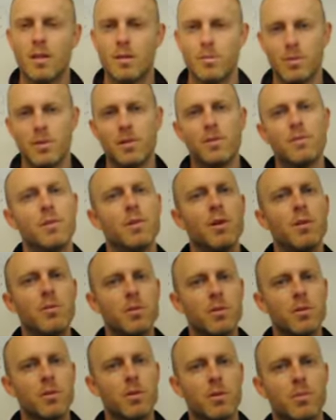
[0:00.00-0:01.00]
But if you don't
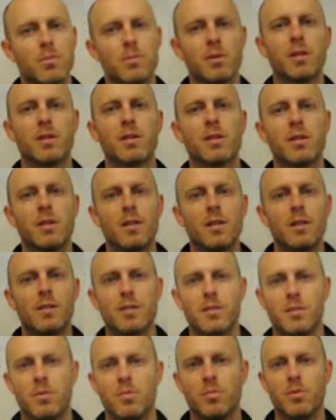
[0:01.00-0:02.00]
do your homework, it's
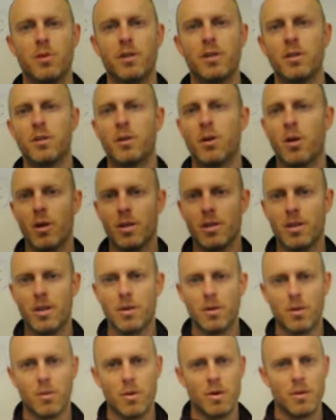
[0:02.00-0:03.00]
going to bring your grade
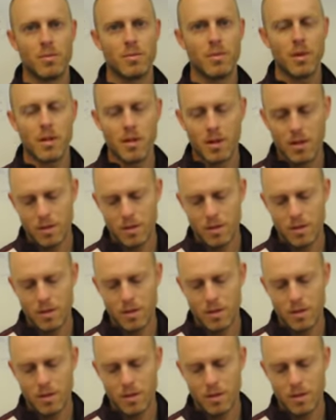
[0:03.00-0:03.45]
down quite a bit.